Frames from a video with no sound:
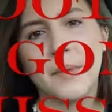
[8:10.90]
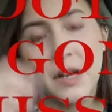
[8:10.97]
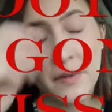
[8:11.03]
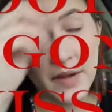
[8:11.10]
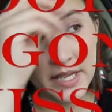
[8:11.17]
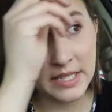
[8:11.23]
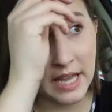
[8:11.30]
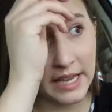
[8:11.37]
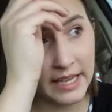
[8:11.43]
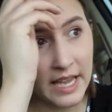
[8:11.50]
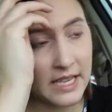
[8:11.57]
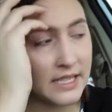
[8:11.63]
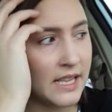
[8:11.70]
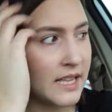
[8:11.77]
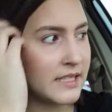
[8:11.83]
But anyways, I
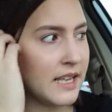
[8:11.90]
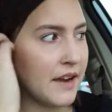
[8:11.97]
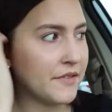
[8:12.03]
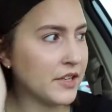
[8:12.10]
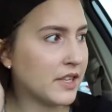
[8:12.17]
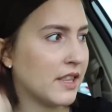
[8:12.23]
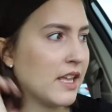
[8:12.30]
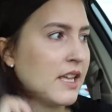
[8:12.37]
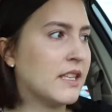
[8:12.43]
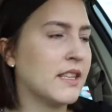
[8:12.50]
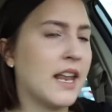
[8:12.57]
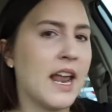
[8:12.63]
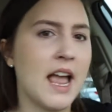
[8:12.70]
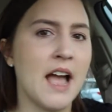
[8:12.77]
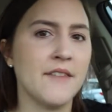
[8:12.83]
guess that's everything
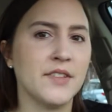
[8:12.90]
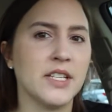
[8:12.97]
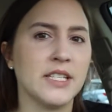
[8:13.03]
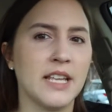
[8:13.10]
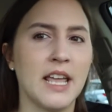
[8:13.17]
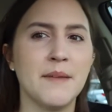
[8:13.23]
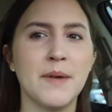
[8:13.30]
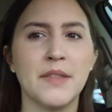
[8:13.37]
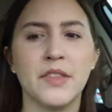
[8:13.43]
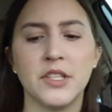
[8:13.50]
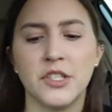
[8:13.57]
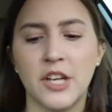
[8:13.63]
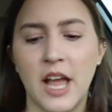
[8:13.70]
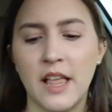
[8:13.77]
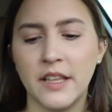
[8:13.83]
that I have to say about
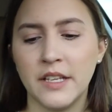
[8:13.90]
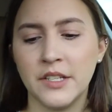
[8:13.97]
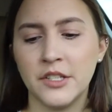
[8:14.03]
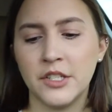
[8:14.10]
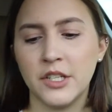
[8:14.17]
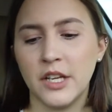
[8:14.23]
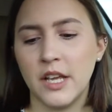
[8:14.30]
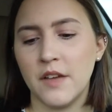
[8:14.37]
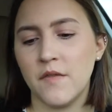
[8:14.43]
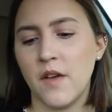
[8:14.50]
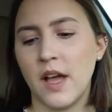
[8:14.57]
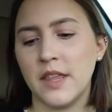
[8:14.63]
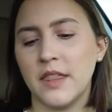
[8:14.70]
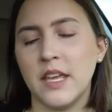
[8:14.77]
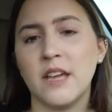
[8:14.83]
this challenge. If
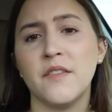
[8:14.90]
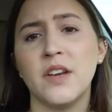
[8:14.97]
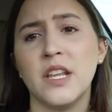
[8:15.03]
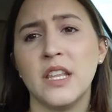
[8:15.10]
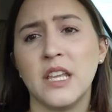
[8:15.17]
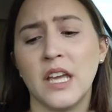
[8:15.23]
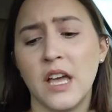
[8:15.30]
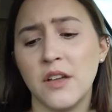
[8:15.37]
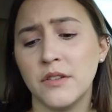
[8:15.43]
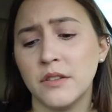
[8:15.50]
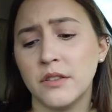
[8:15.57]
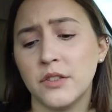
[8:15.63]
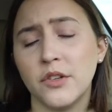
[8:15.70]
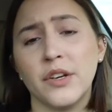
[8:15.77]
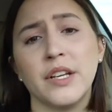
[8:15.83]
I think of anything
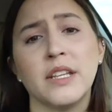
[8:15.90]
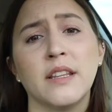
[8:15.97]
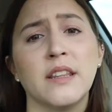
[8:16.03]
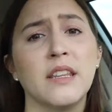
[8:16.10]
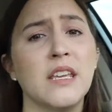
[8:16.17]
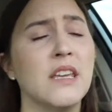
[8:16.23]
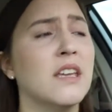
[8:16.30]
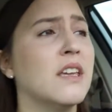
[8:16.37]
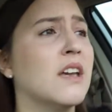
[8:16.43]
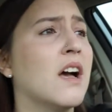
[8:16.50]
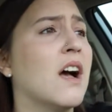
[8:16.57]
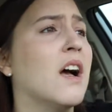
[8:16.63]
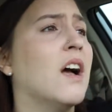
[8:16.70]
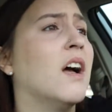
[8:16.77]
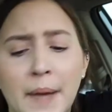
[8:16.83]
else during the
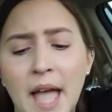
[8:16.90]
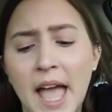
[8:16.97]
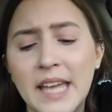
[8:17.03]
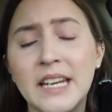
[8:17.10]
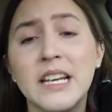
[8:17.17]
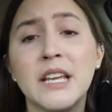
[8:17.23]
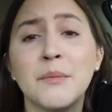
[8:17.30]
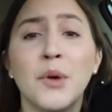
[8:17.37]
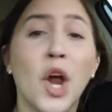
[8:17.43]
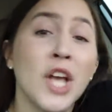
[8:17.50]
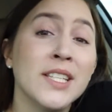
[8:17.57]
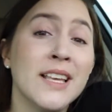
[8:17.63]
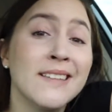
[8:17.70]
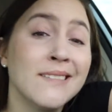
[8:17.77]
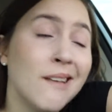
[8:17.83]
editing
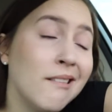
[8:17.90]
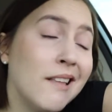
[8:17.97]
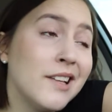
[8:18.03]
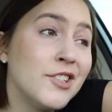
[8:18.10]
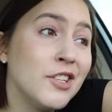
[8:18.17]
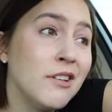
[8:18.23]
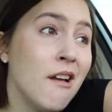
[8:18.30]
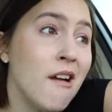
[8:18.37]
process, I'll let you